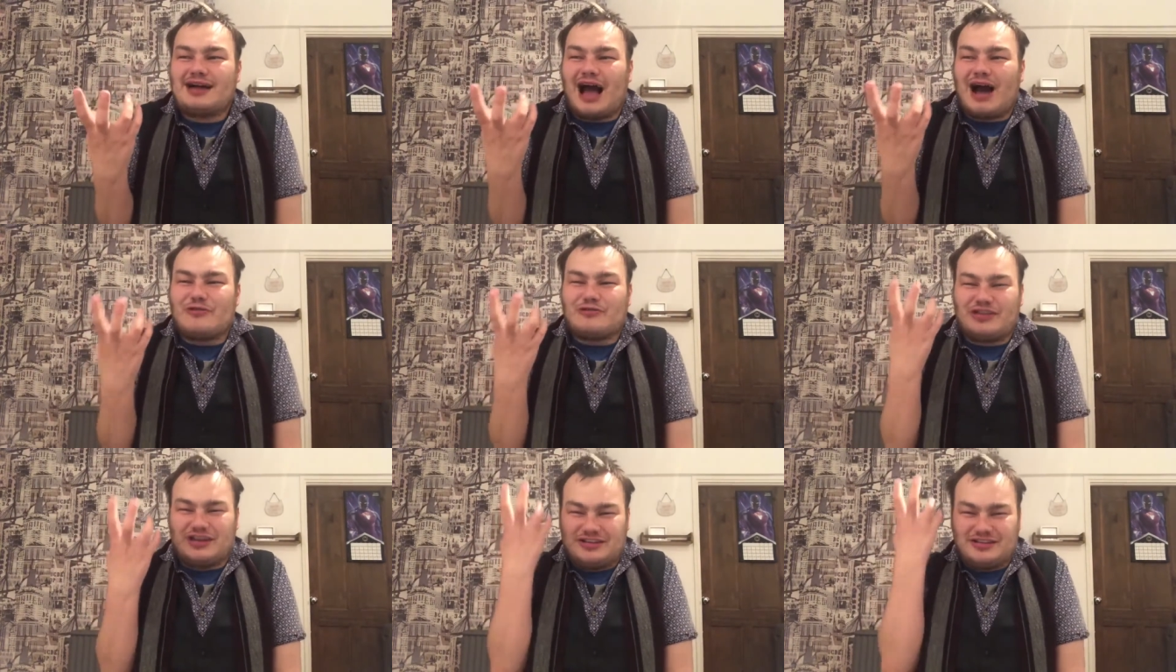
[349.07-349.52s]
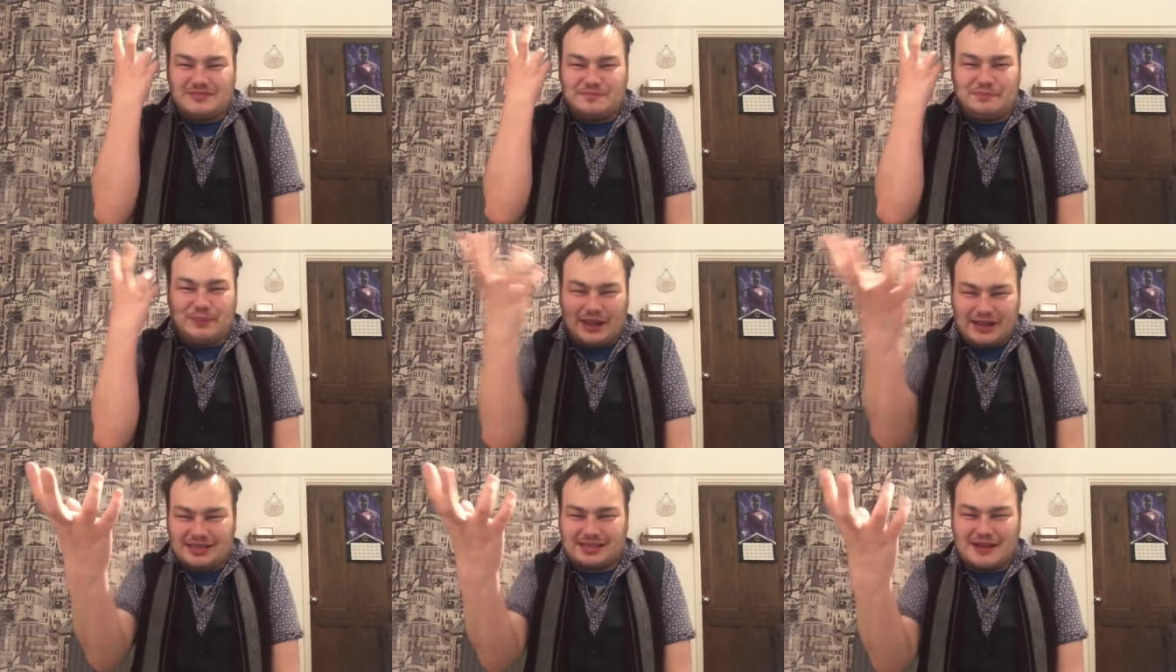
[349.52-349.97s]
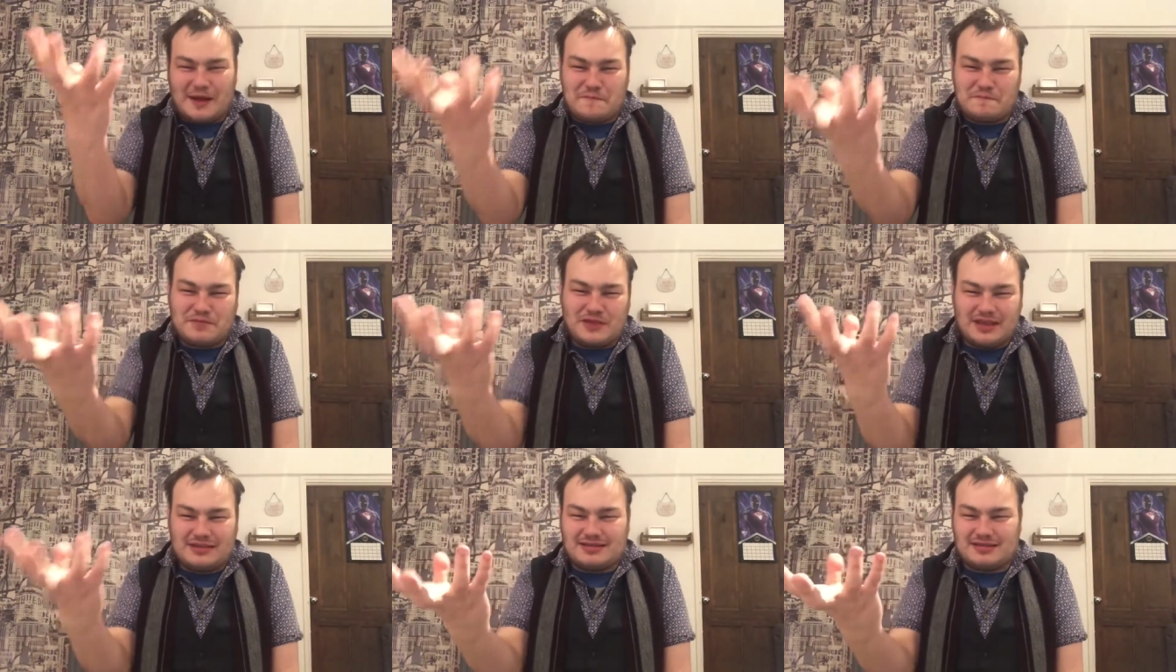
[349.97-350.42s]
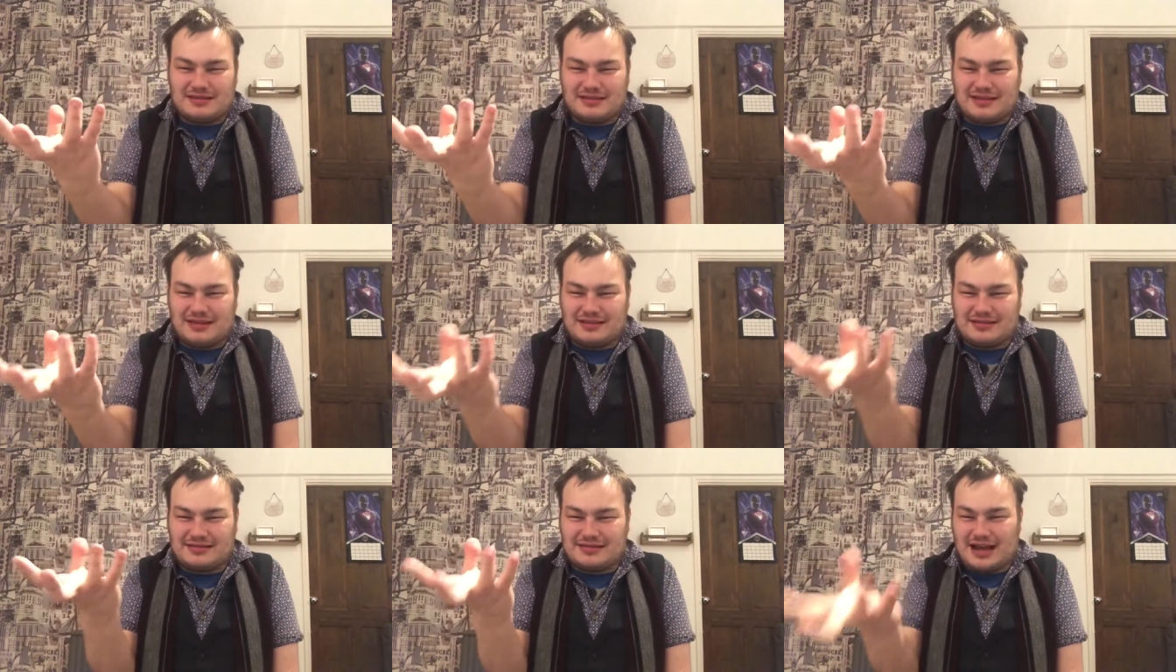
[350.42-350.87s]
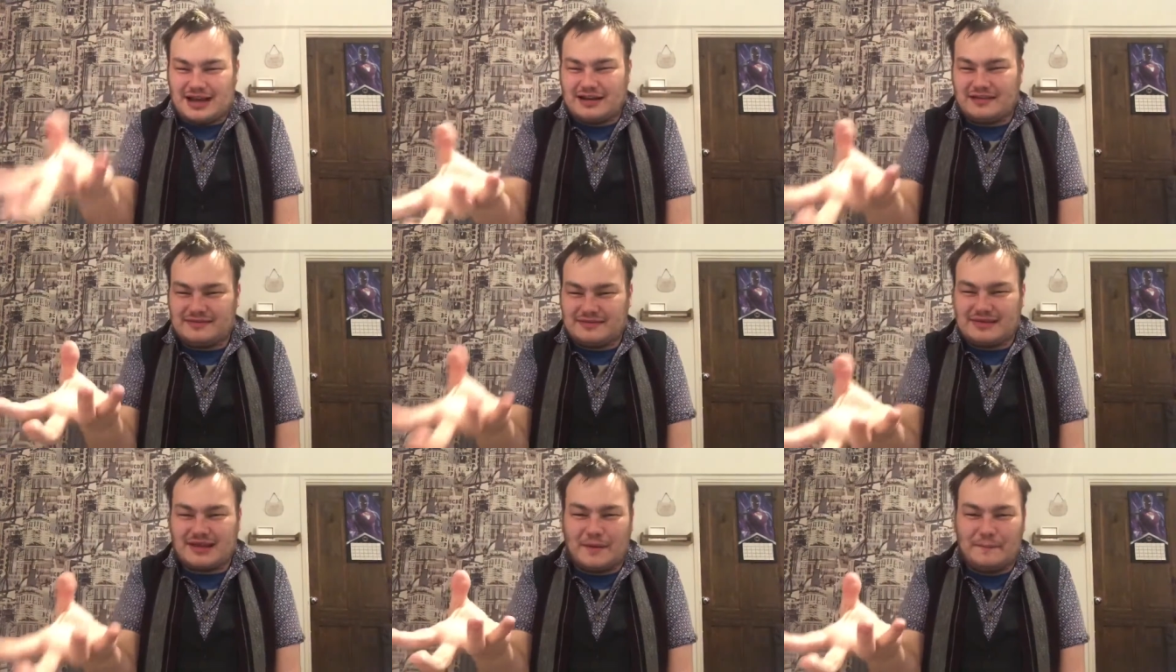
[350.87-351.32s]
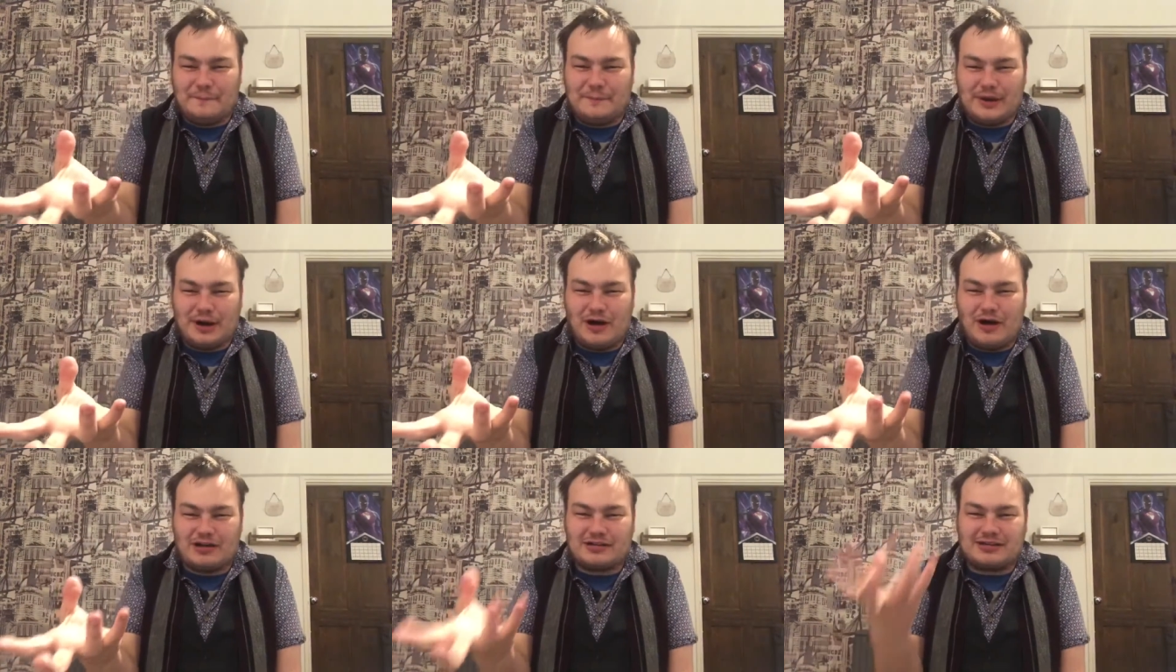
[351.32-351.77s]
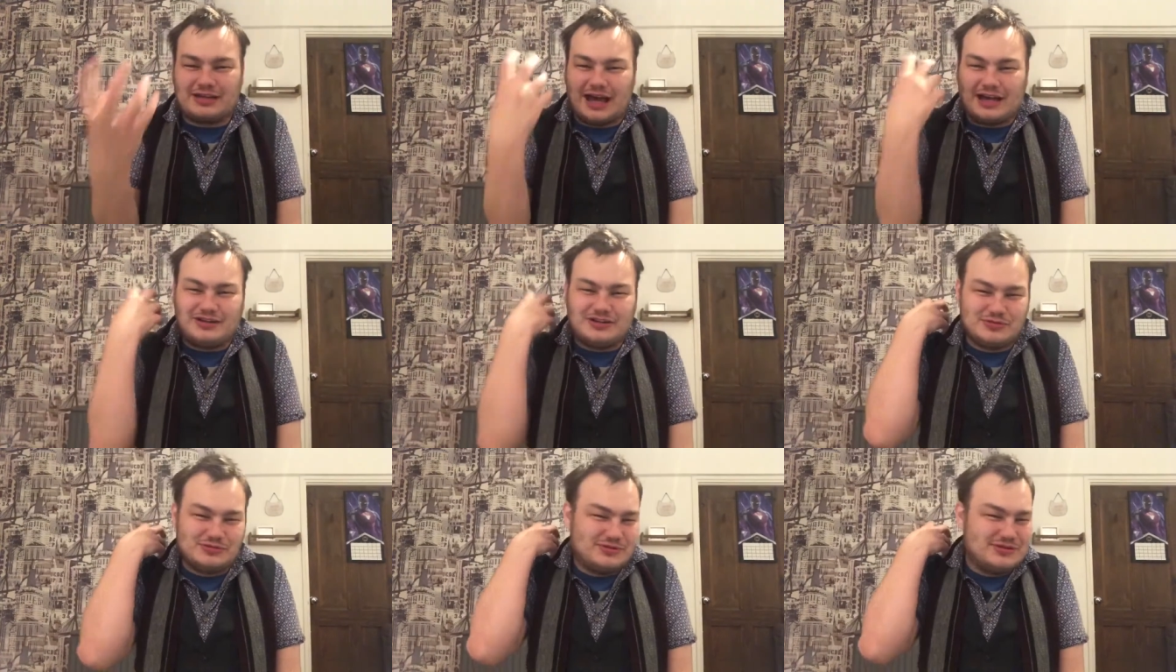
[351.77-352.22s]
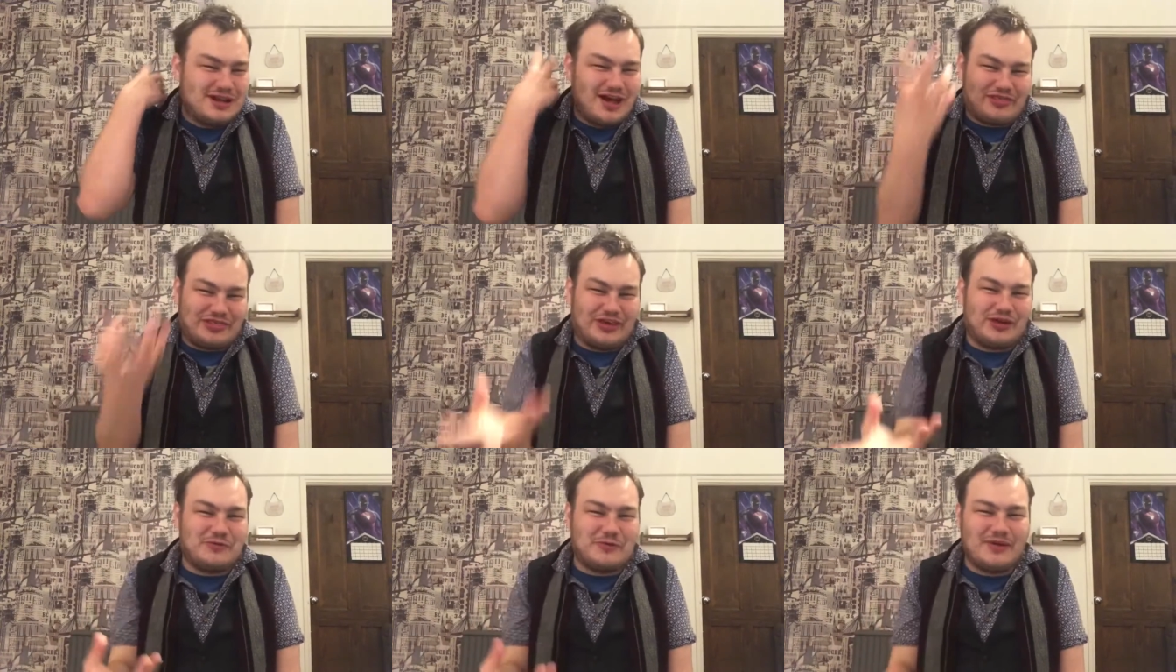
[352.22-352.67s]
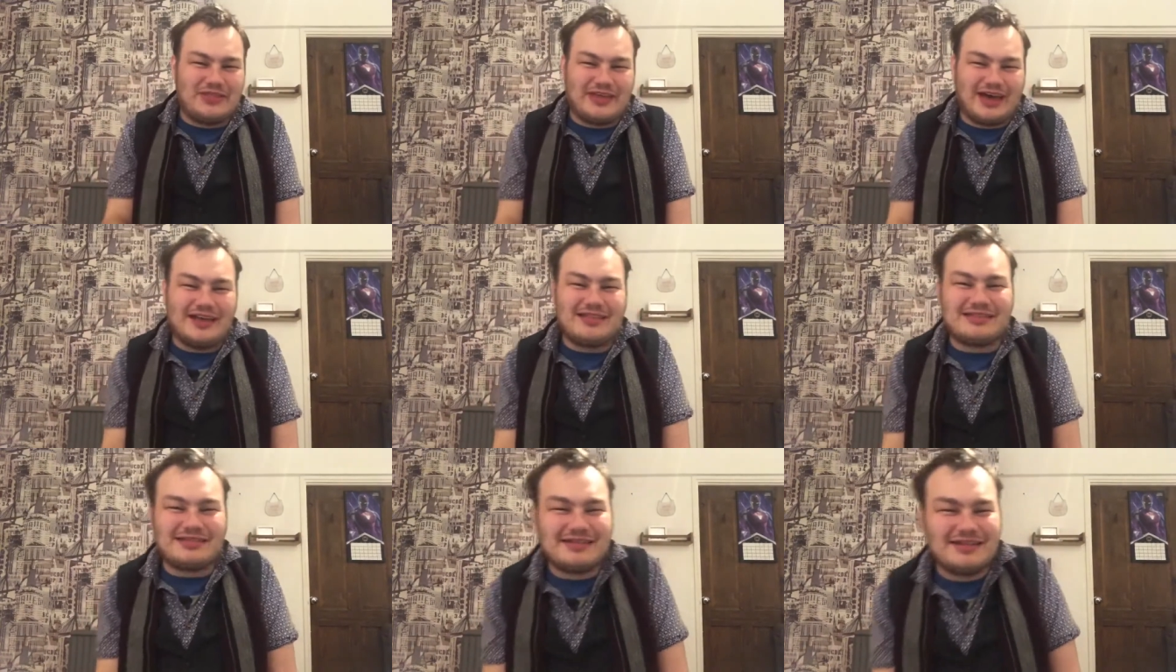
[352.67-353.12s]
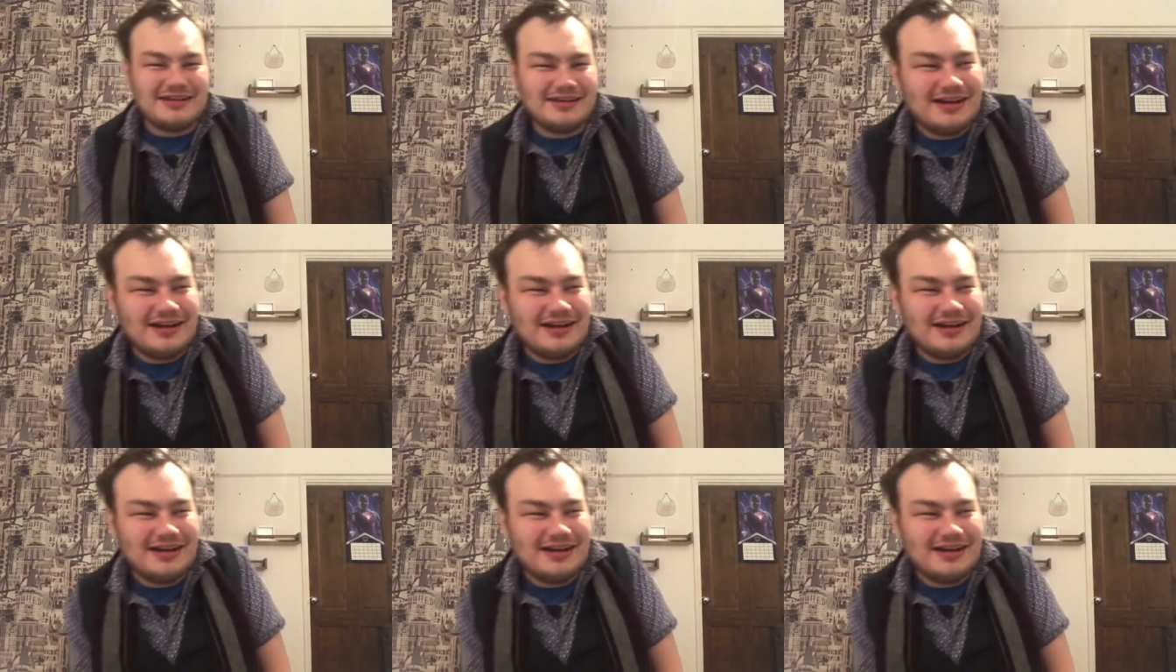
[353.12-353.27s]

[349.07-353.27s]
they just built up this kind of subplot and do nothing with it.